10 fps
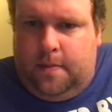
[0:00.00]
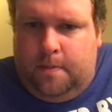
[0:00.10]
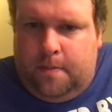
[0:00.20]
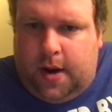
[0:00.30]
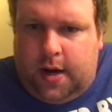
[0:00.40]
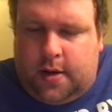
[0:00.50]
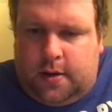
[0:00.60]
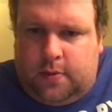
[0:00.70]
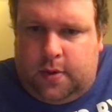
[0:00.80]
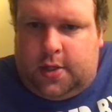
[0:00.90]

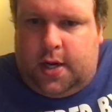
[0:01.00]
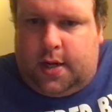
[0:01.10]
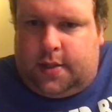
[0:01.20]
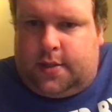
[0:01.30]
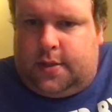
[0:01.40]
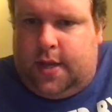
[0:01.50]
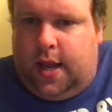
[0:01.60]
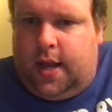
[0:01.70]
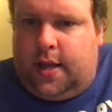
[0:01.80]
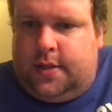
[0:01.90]
Michael rejects
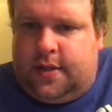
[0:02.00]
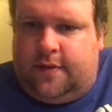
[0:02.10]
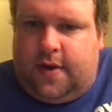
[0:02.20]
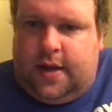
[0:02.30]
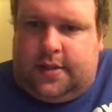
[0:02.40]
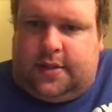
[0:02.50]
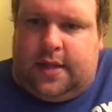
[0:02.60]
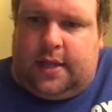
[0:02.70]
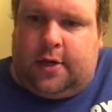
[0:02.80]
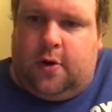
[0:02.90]
Hagen's advice
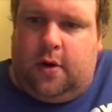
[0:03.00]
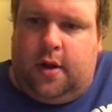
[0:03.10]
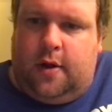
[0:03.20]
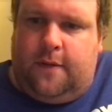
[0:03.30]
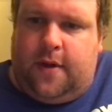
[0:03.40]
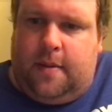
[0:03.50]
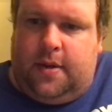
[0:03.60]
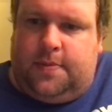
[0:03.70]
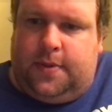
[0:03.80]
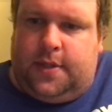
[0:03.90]
that the Corleone
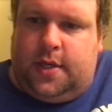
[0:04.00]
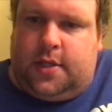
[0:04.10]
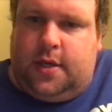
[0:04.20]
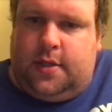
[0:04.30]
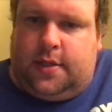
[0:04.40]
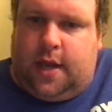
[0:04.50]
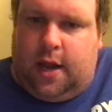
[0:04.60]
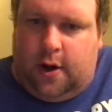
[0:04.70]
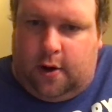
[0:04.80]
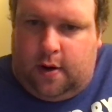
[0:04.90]
family's position is
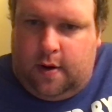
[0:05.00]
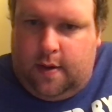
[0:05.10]
secure,